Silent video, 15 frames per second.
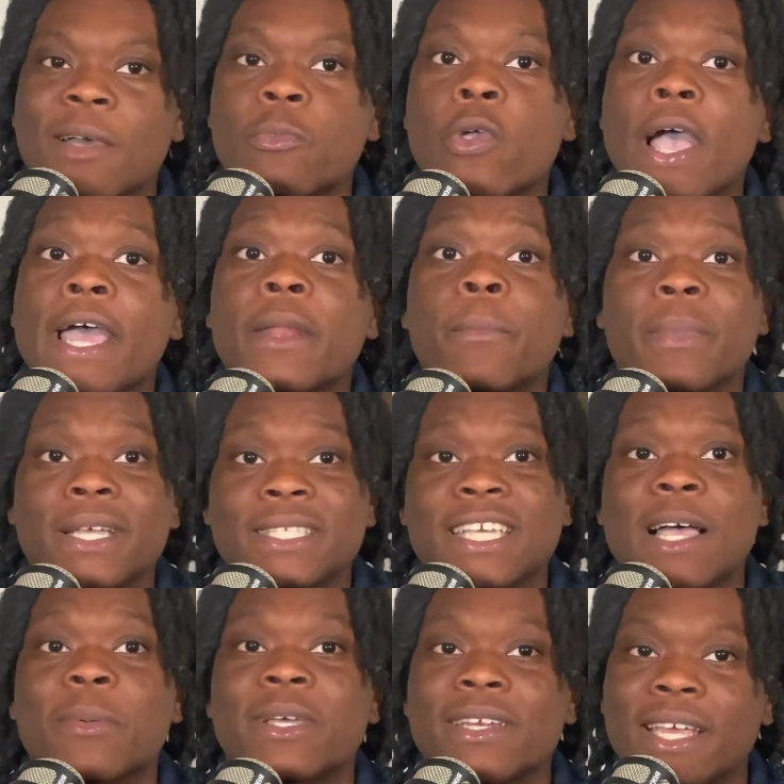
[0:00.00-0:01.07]
You had a big
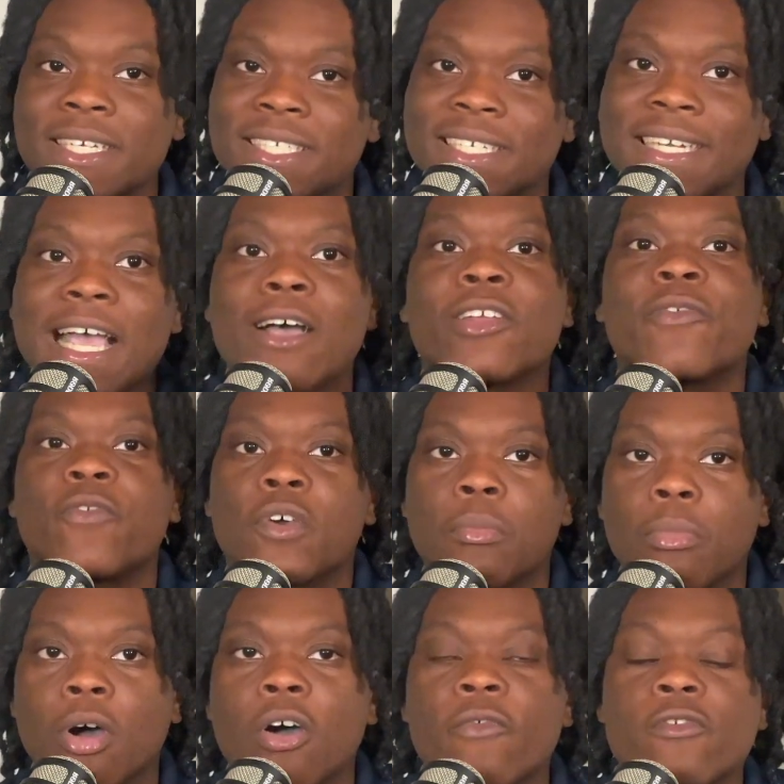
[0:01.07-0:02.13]
time connection down the
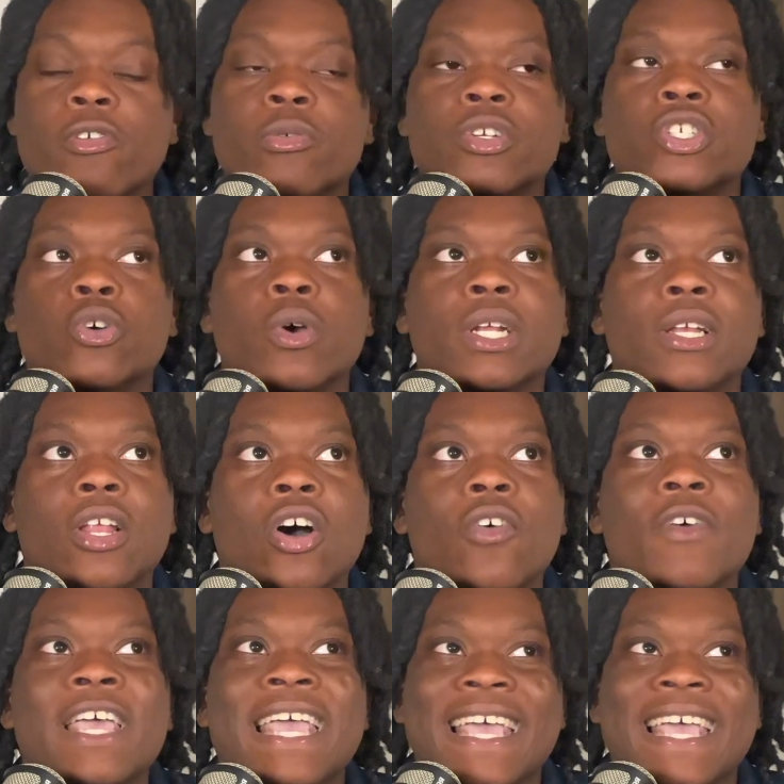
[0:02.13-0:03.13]
football field with Jordan Love,